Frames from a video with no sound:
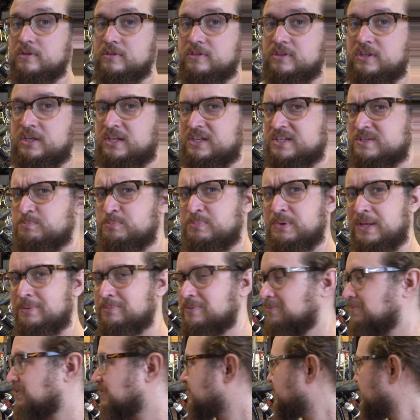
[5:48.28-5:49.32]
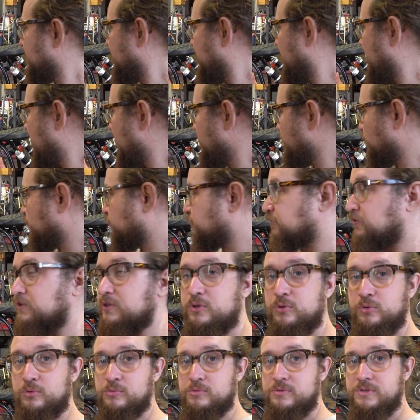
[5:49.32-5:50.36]
The thing is, BMW didn't have a
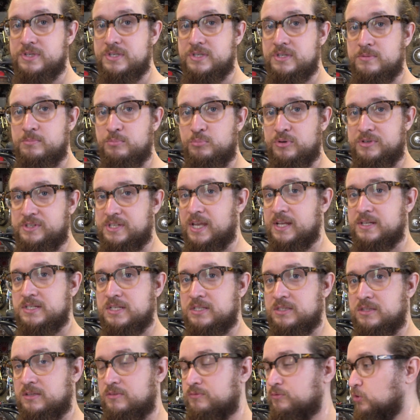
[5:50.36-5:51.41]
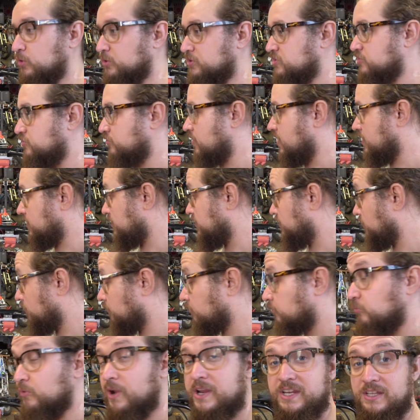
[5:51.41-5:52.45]
fuse protecting the voltage
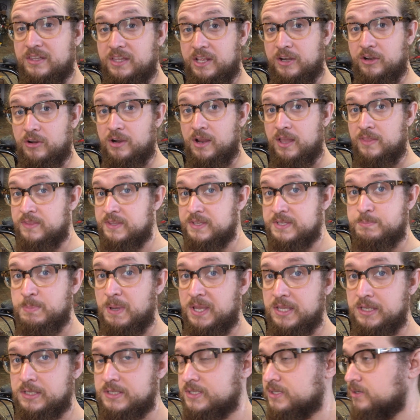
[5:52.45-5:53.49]
regulator on this bike,